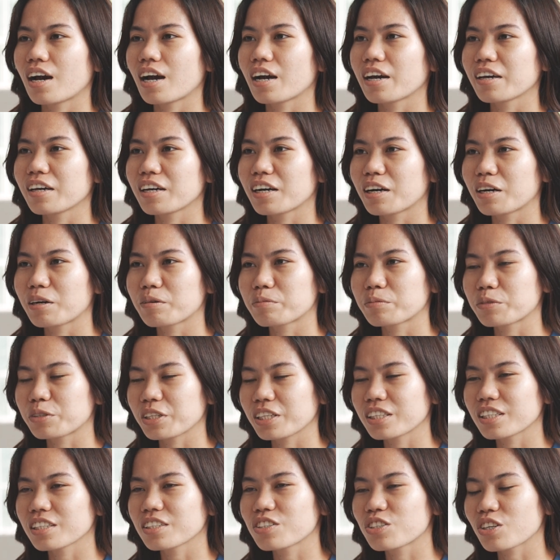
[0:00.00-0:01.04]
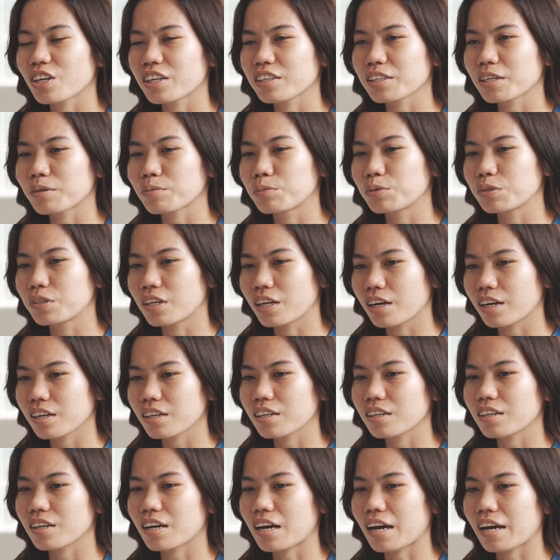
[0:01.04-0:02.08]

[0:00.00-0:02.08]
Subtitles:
I am Rita Jean Cabunag.